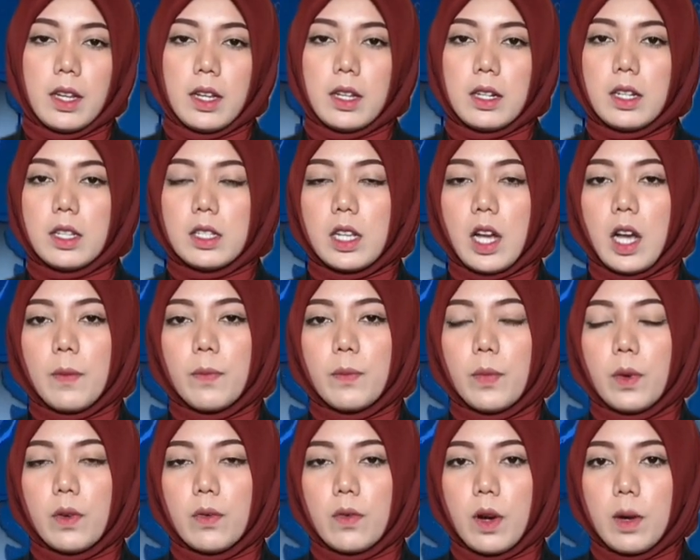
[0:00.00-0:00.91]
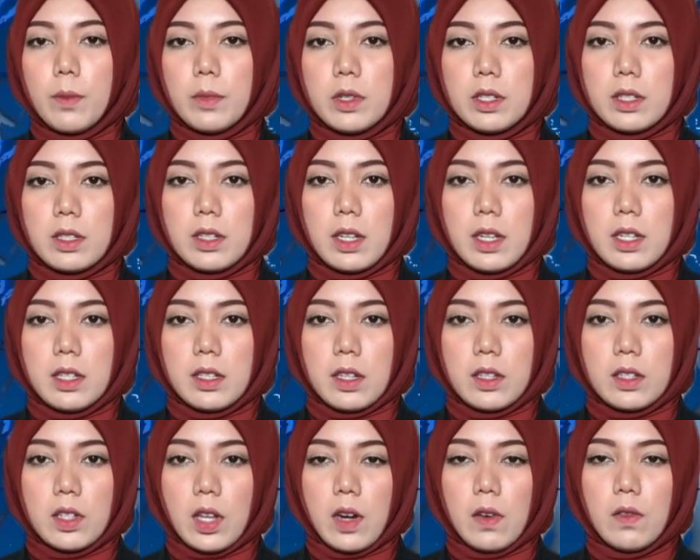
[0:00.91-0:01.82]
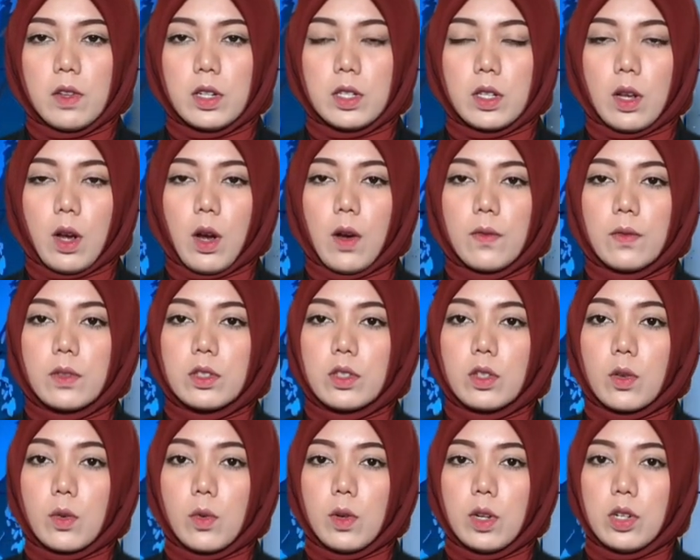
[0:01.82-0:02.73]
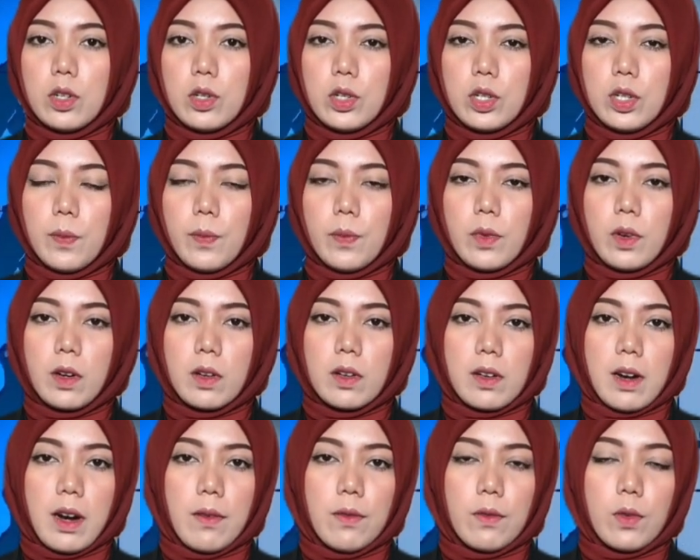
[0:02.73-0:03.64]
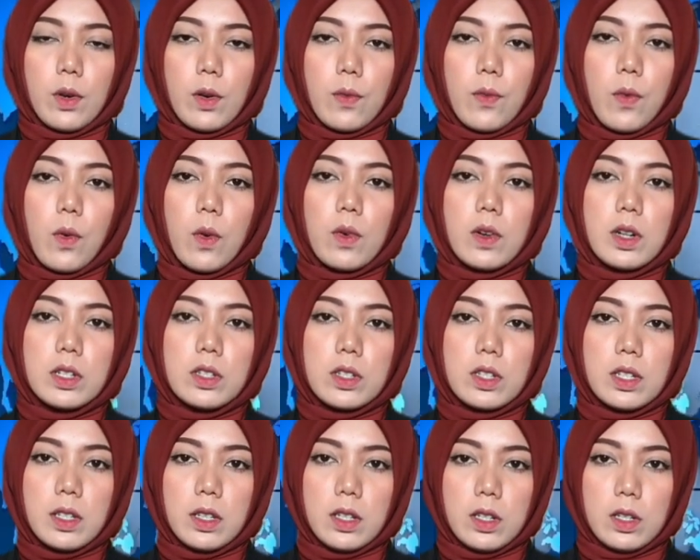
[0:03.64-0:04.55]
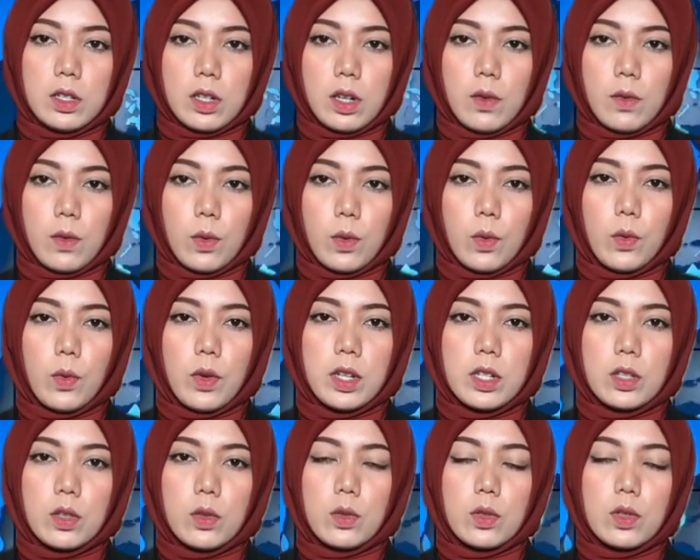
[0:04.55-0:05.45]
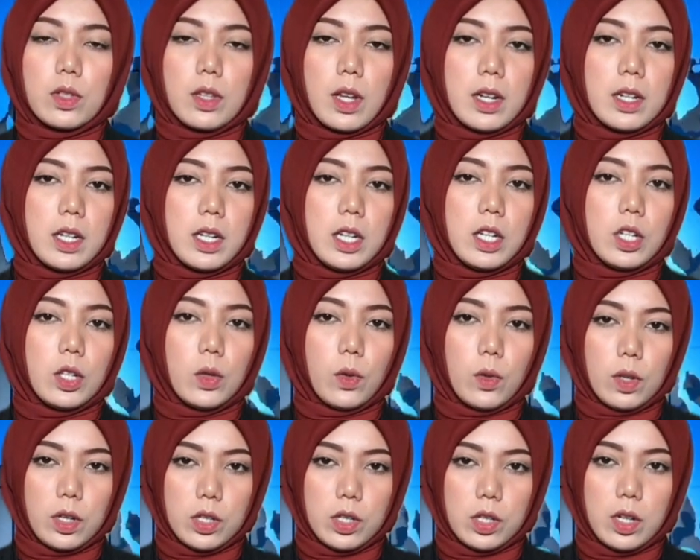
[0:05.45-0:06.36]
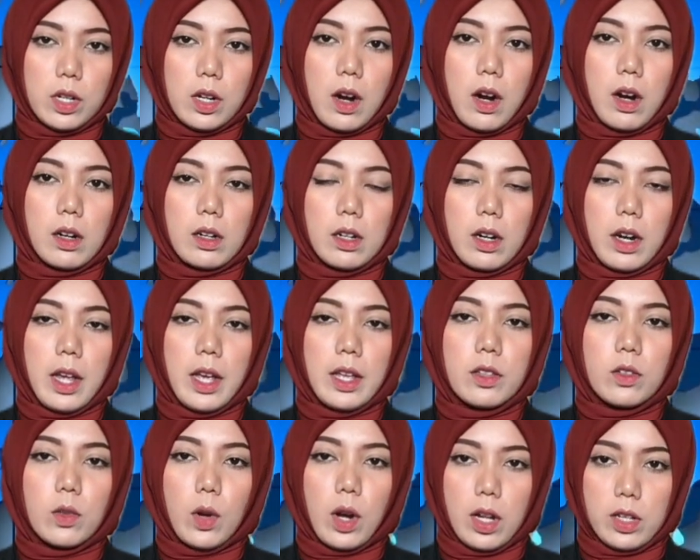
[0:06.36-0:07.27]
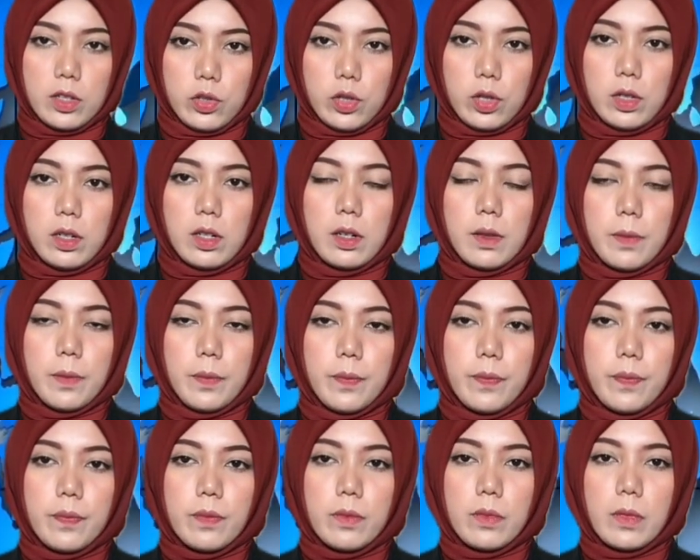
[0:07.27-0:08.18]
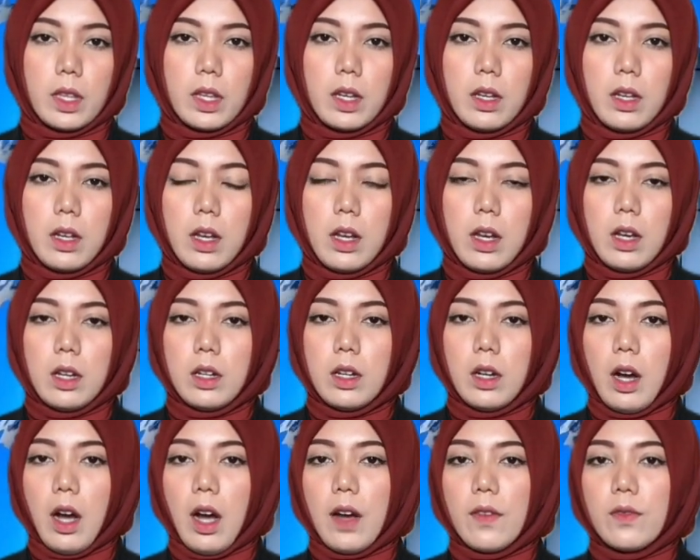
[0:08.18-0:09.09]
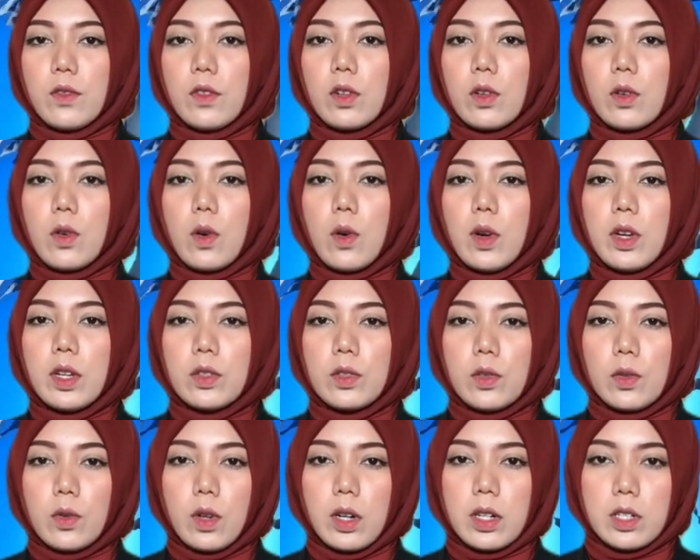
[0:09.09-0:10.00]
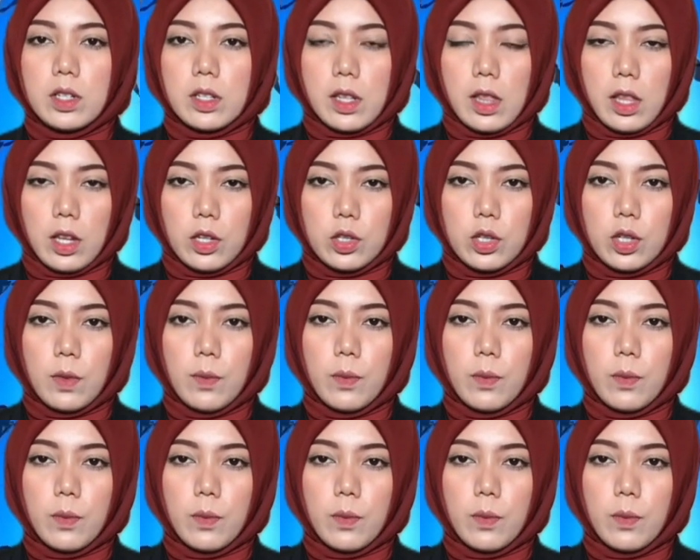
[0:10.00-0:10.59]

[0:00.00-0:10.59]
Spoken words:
This art performance is a series of scholarship programs for foreign citizens who wish to study Indonesian art and culture. After going through a selection